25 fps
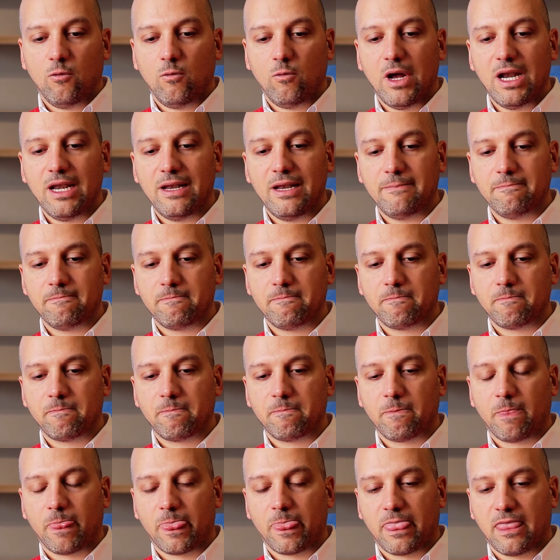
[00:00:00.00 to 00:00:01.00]
Well,
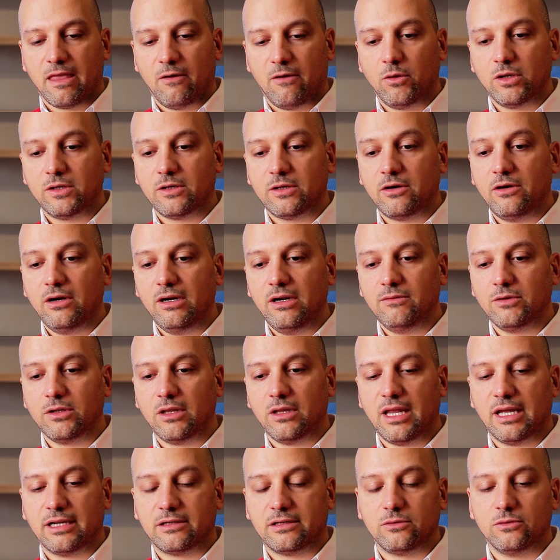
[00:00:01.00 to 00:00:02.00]
what I really
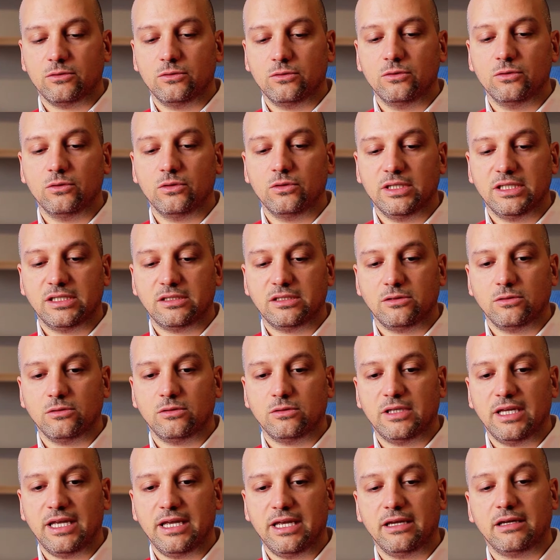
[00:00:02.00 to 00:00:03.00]
would like to do is
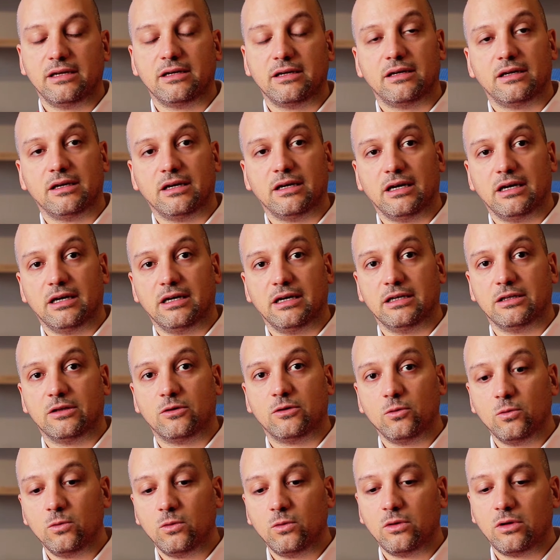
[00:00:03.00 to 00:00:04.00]
to take a
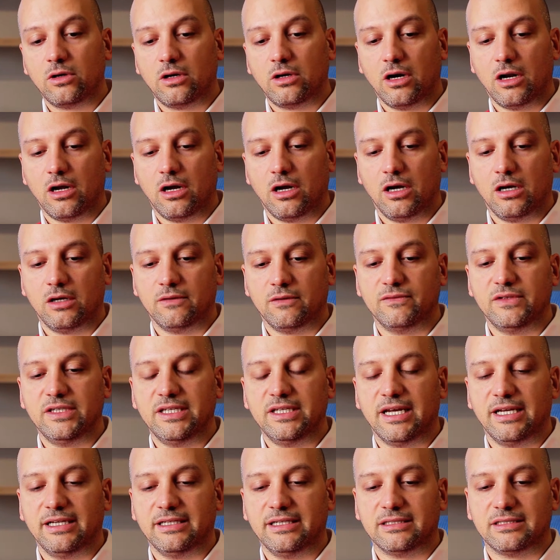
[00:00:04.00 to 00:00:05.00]
tour of
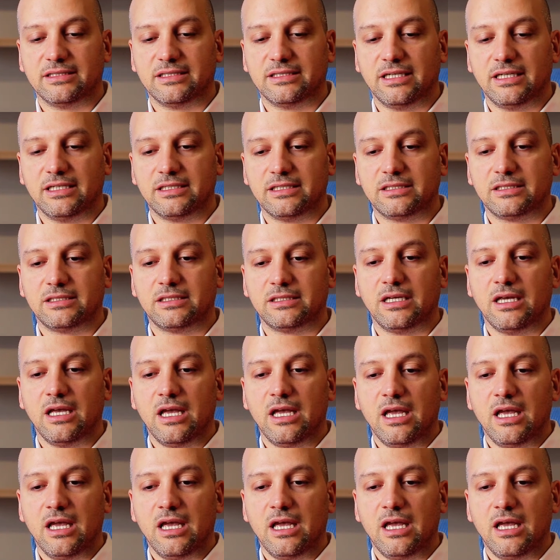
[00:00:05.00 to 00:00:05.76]
the ISS